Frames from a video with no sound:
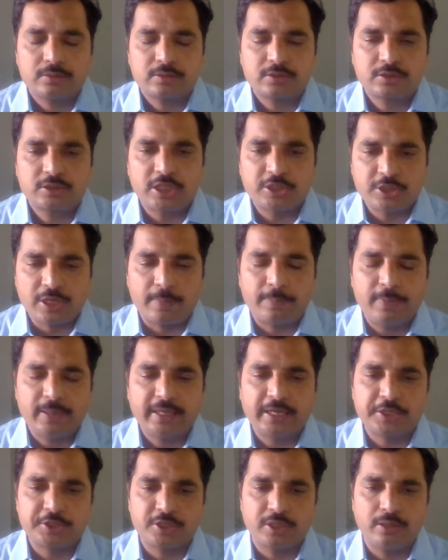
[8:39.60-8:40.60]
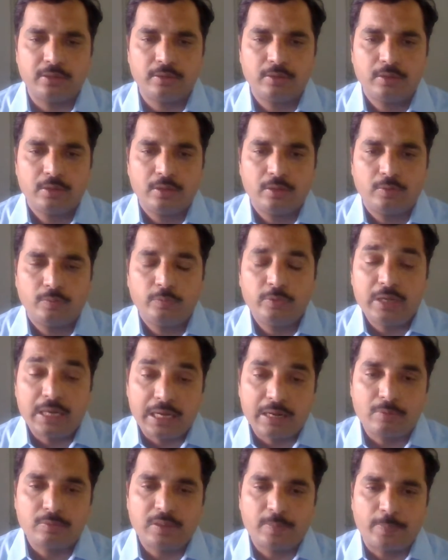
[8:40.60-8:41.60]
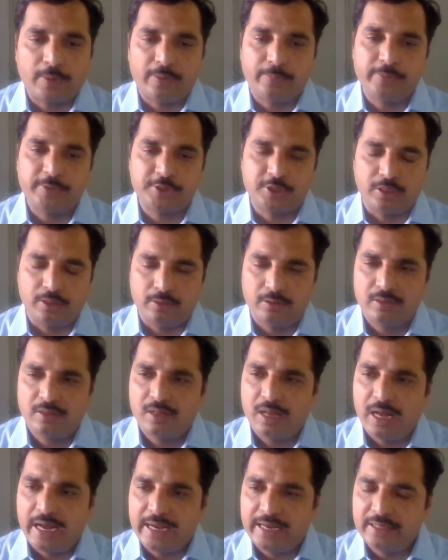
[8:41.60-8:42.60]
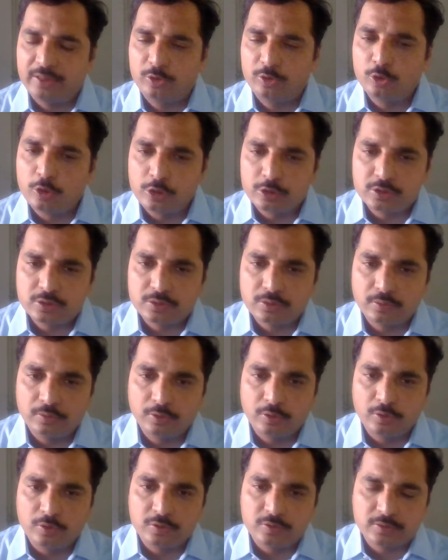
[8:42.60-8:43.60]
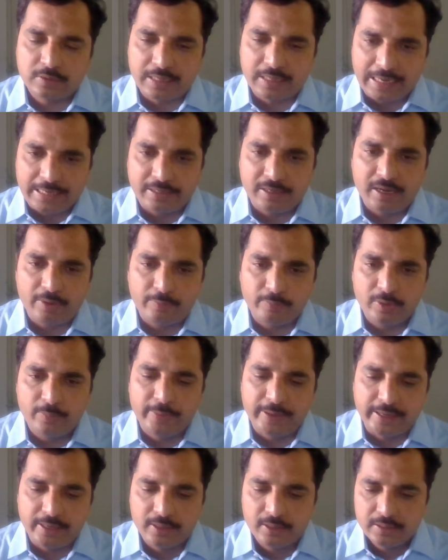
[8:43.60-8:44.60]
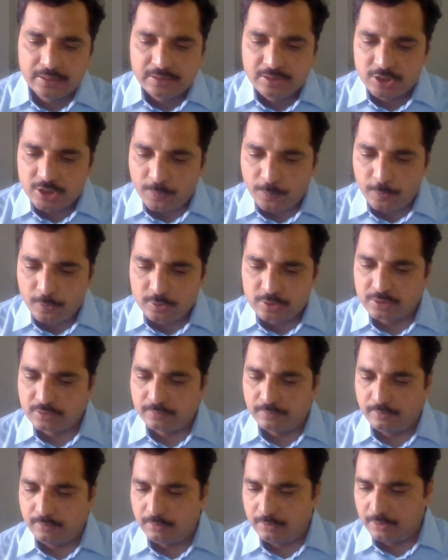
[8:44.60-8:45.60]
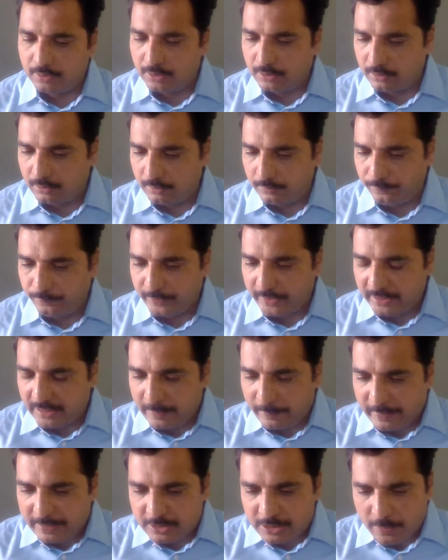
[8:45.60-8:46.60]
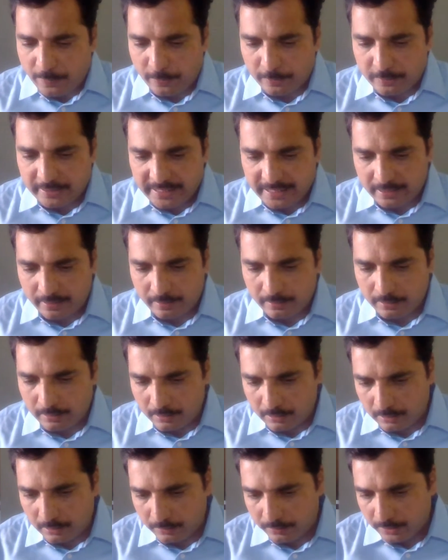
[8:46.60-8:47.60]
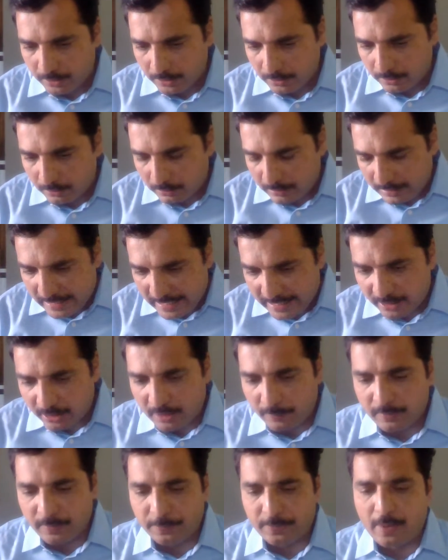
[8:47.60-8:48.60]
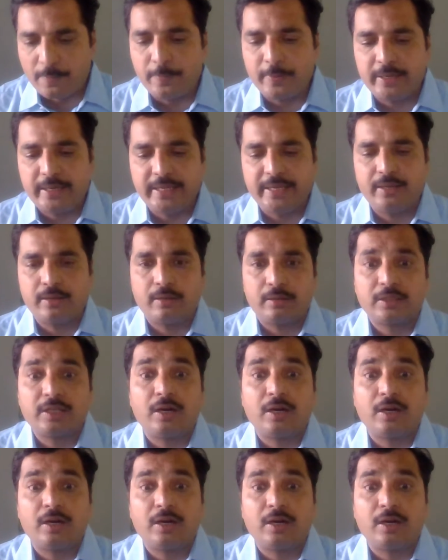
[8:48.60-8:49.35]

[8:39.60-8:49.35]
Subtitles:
such application, will allow the permission, and those criteria will be, suppose it depends upon the length of the property